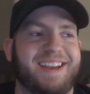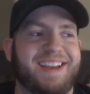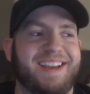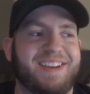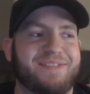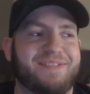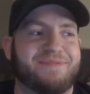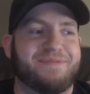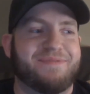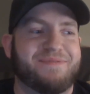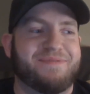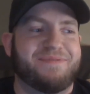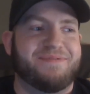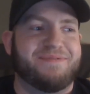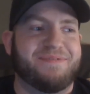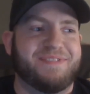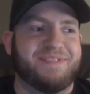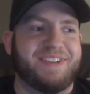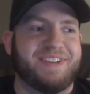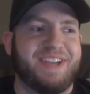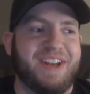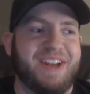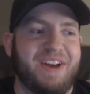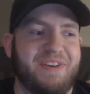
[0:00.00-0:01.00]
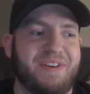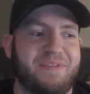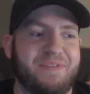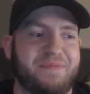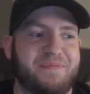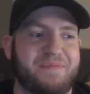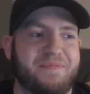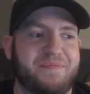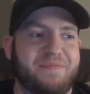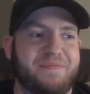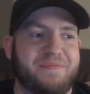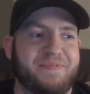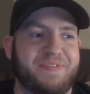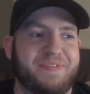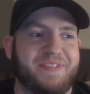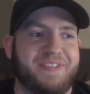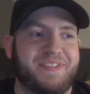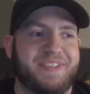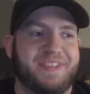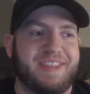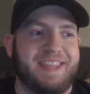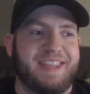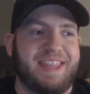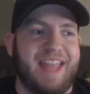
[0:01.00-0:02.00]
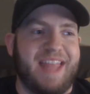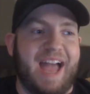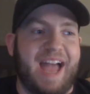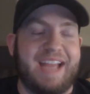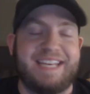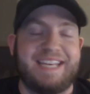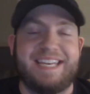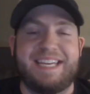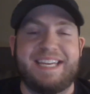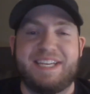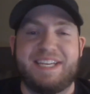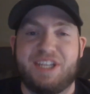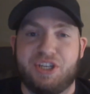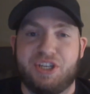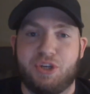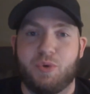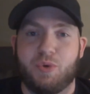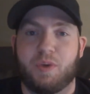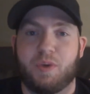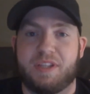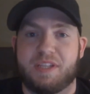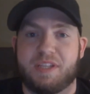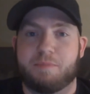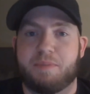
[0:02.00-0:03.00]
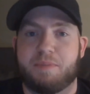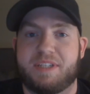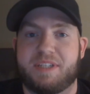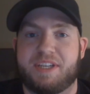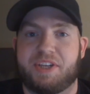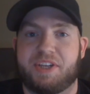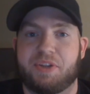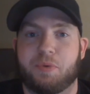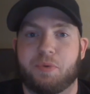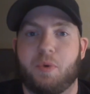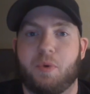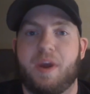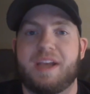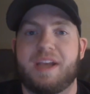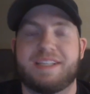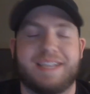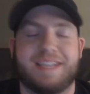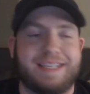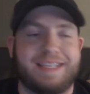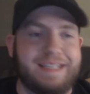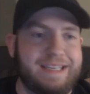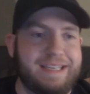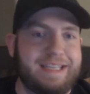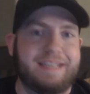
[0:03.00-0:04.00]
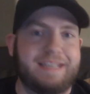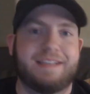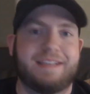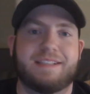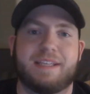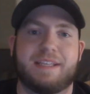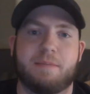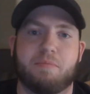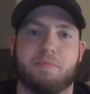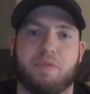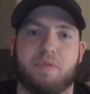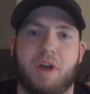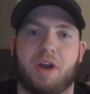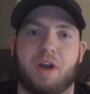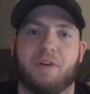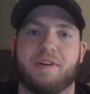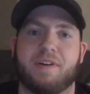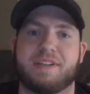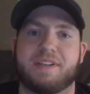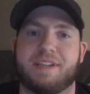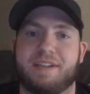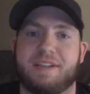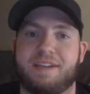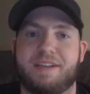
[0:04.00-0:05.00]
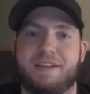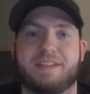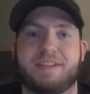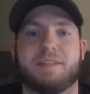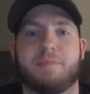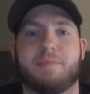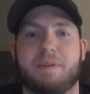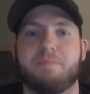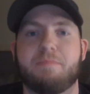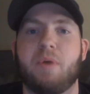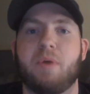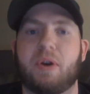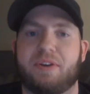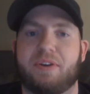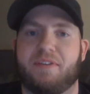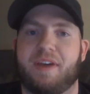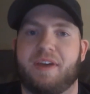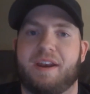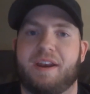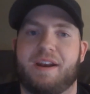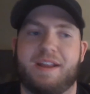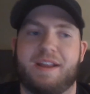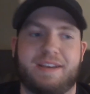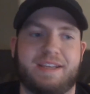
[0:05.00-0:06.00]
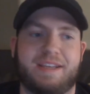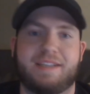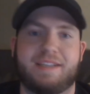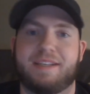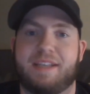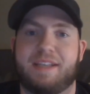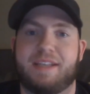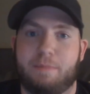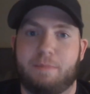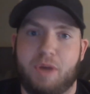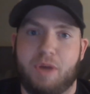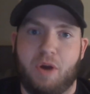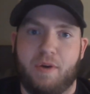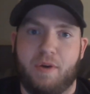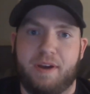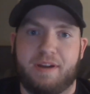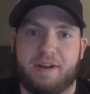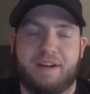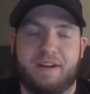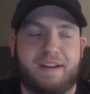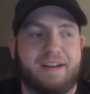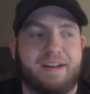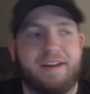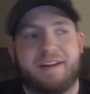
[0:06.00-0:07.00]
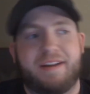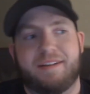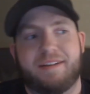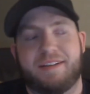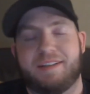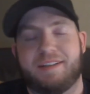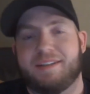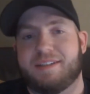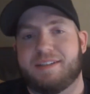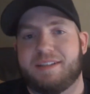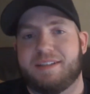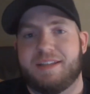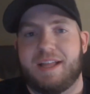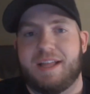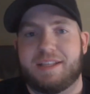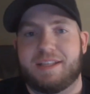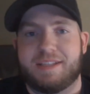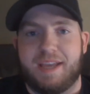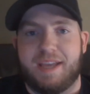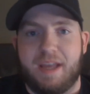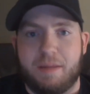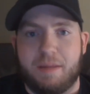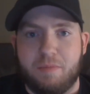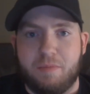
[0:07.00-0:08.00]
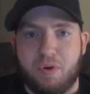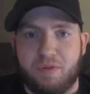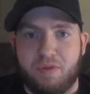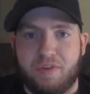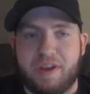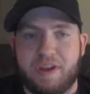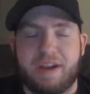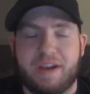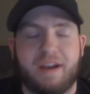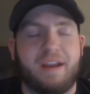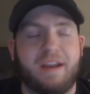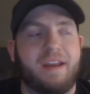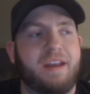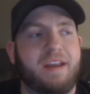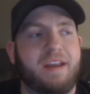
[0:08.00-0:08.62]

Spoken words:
If, I need to do it this particular way because I need to see progress, I need to be motivated, I need to keep going. I need to see that scale moving.